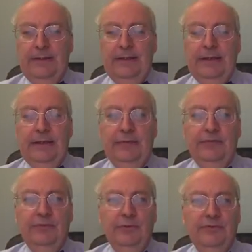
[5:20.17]
and it
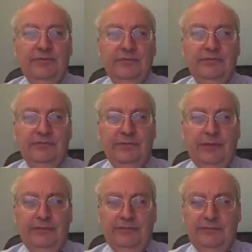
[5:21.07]
was worse from
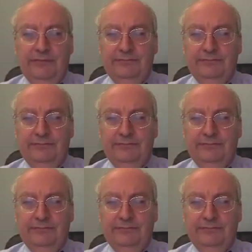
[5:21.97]
stress.